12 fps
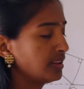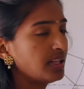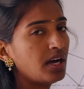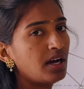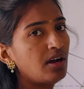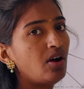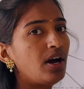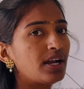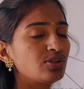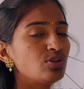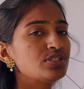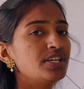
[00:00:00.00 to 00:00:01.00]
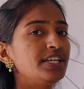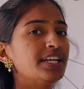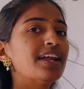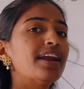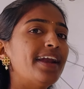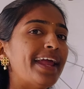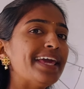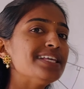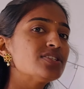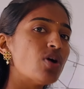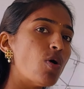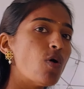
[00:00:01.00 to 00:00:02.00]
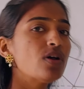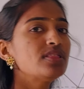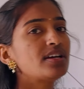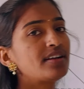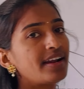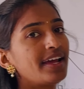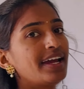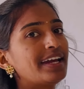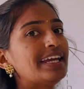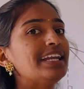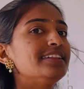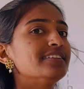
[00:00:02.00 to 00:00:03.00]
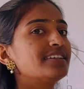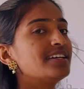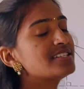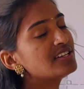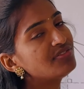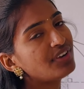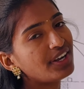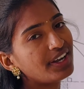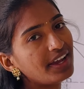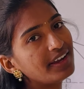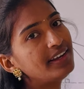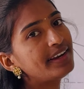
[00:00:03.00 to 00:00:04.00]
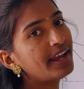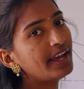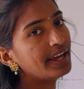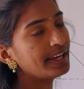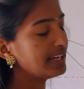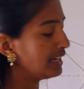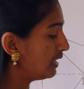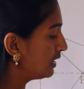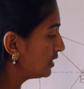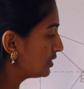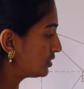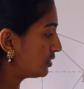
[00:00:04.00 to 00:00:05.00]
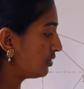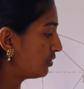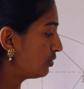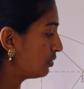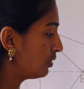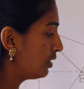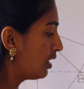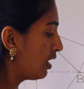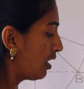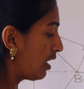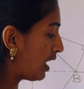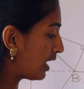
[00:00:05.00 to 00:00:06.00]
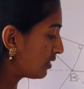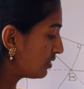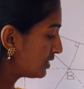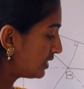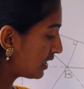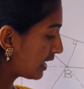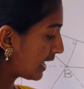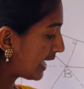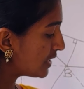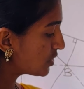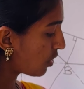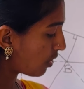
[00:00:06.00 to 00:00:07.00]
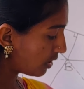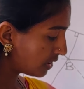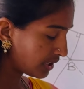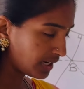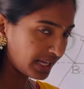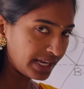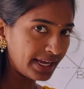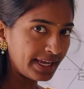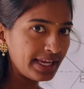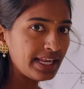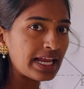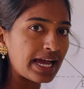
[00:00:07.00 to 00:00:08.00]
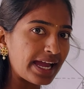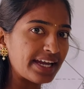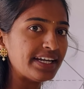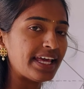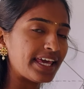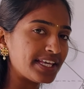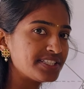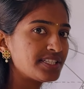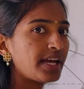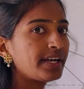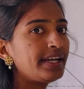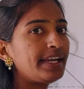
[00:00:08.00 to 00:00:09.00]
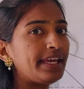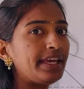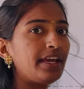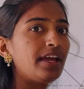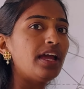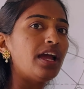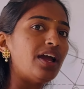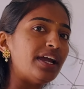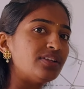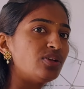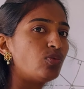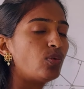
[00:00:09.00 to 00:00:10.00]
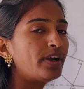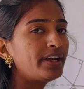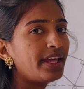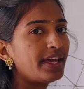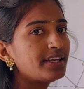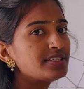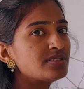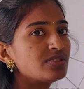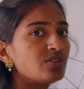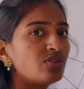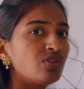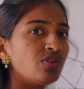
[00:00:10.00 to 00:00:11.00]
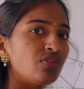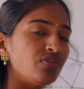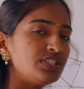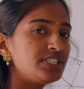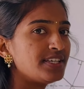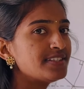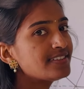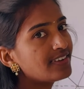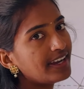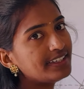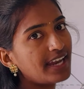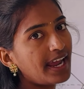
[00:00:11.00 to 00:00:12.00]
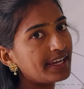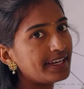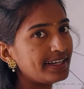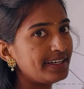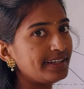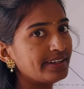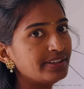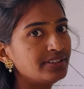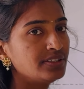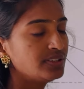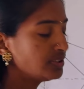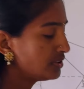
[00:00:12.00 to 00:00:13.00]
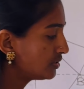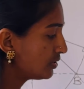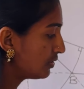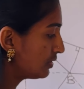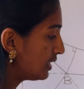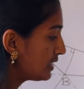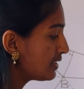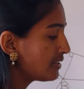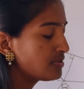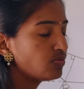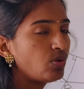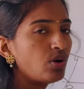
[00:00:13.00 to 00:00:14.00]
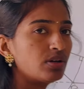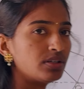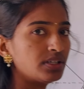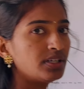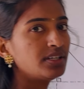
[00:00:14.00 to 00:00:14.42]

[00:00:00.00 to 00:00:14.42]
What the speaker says: the orthocenter lies on the triangle in the case of right angle triangle. So orthocenter lies on the triangle and exactly at the vertex which is right angled. So this is what